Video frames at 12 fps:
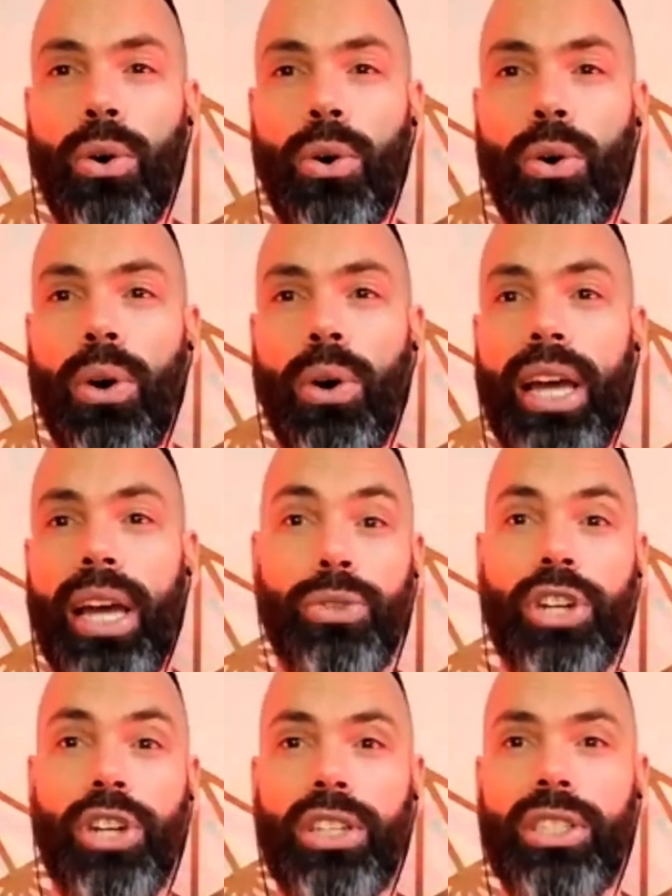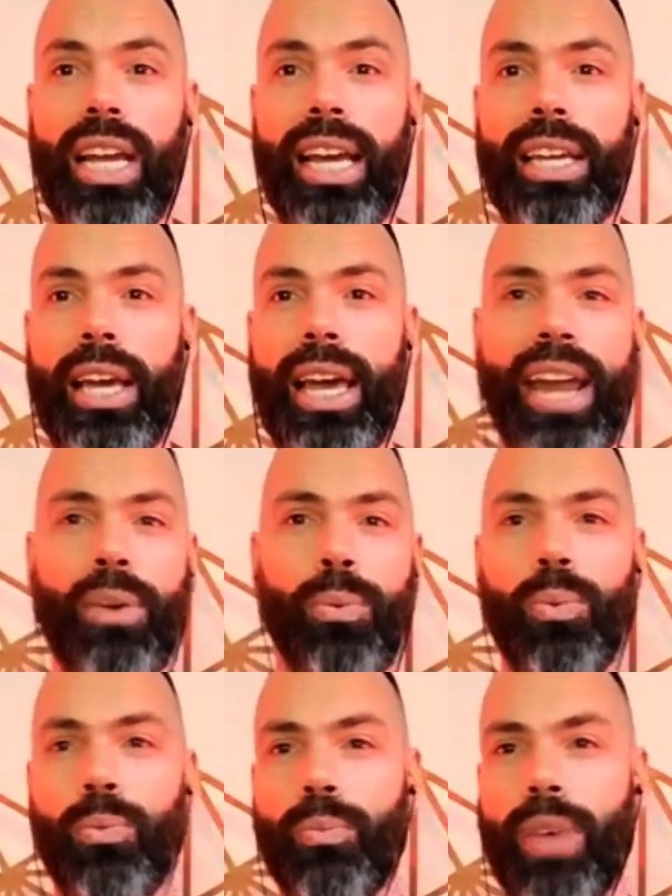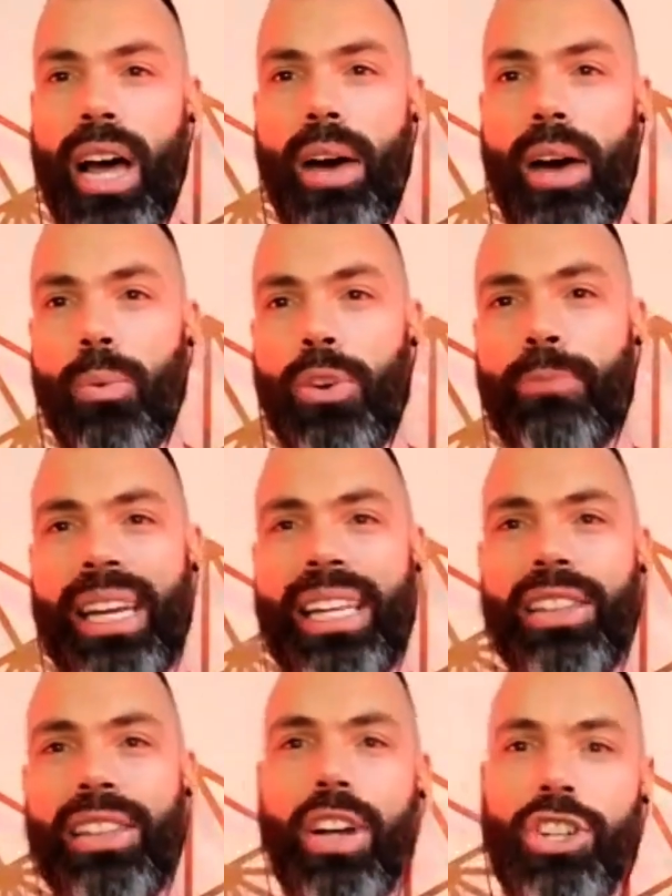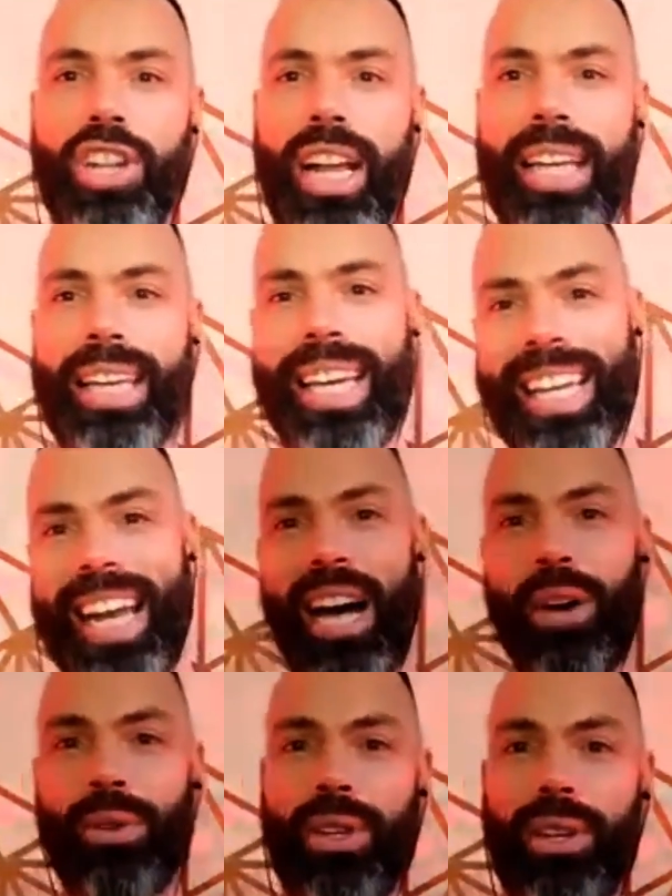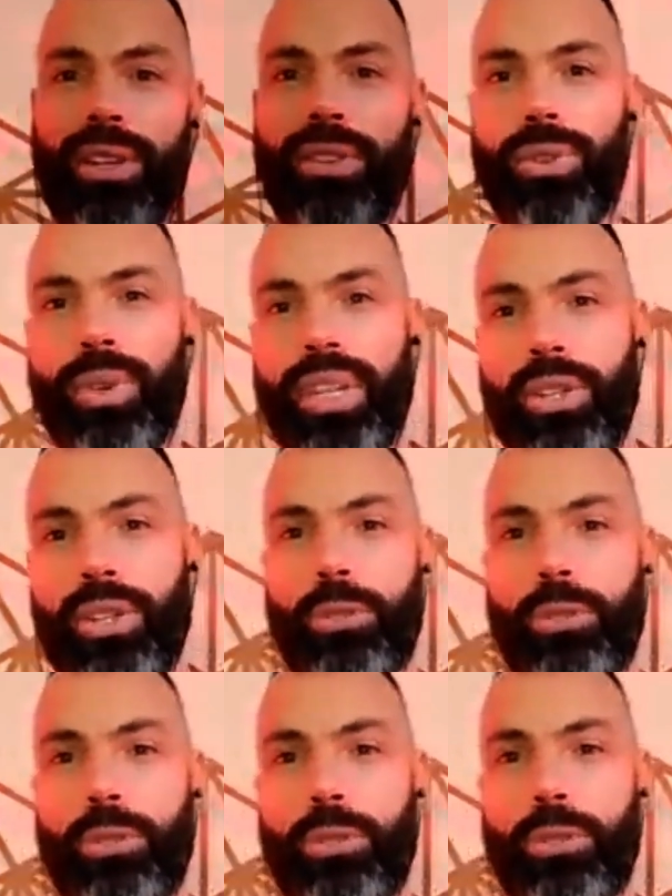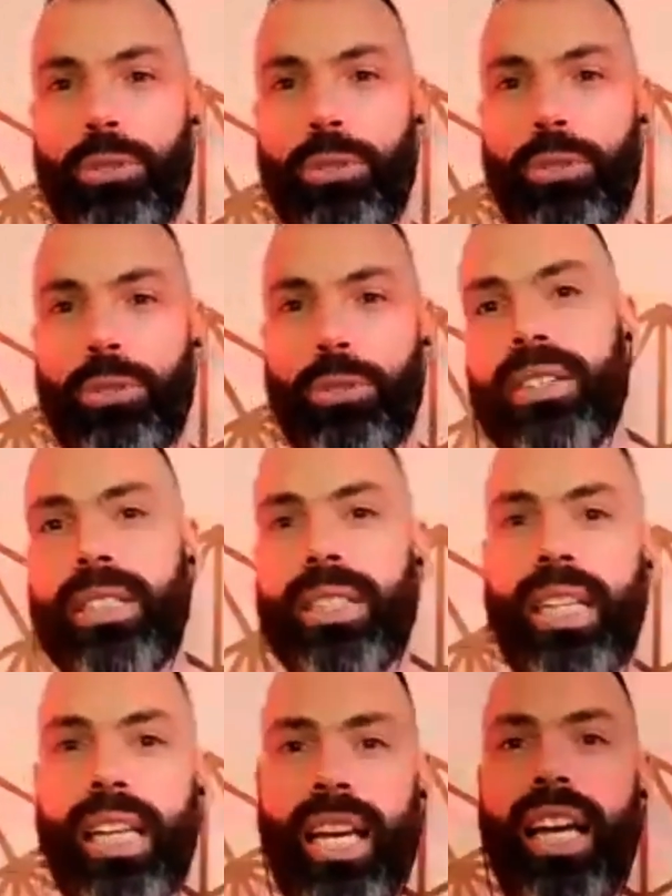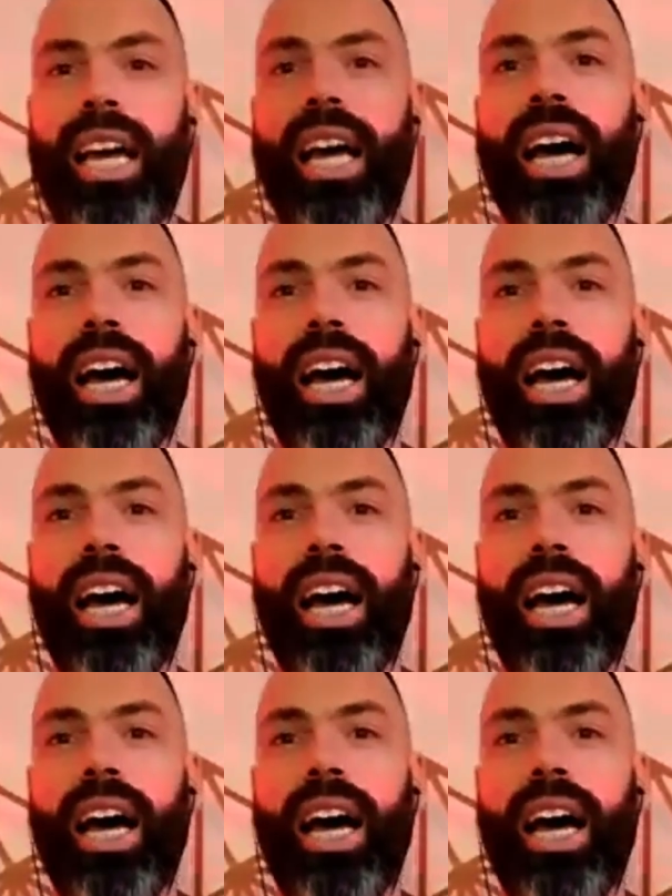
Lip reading: So, and you just like, and we've been in touch like in and out during those past 2 years.